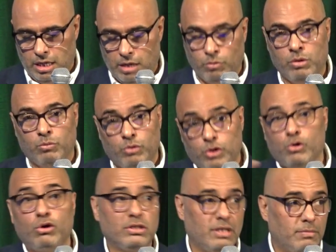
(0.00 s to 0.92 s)
We
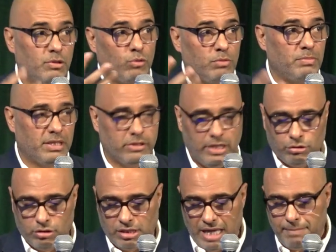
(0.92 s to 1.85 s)
could, I mean, it would be great
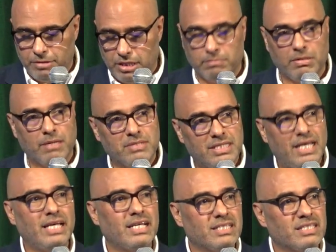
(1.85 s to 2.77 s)
to collaborate, but I'm
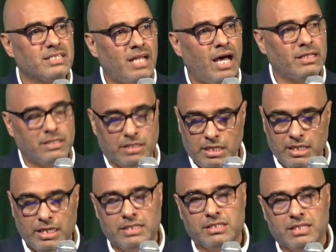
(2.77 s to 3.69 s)
saying it's not,
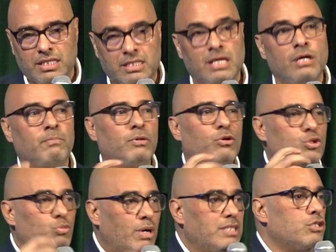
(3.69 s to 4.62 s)

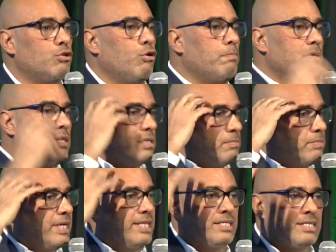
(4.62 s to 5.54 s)
because once you open their
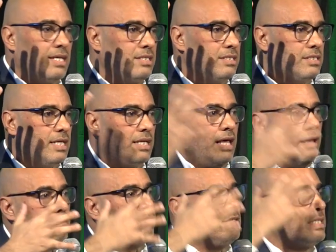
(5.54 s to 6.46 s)
brain cells that
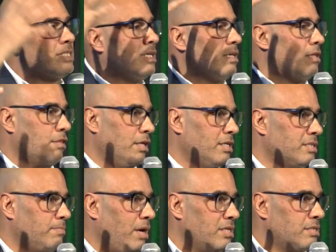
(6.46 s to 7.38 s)
every single thing
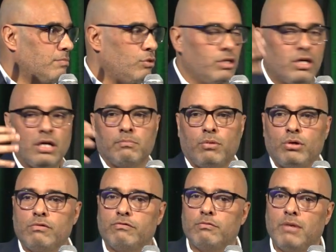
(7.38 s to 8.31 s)
is possible, you can
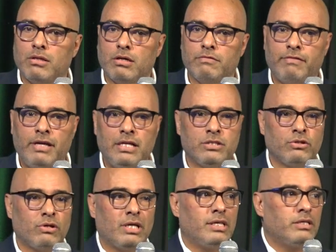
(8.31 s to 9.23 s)
borrow from other fields,
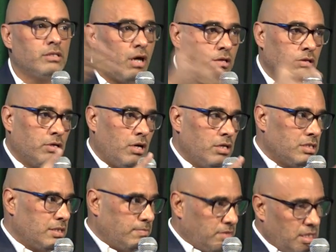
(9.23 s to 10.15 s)
you can learn other
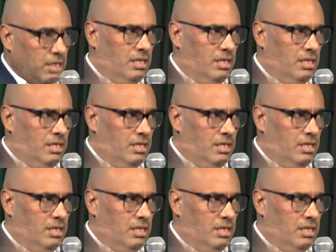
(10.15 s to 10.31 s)
concepts,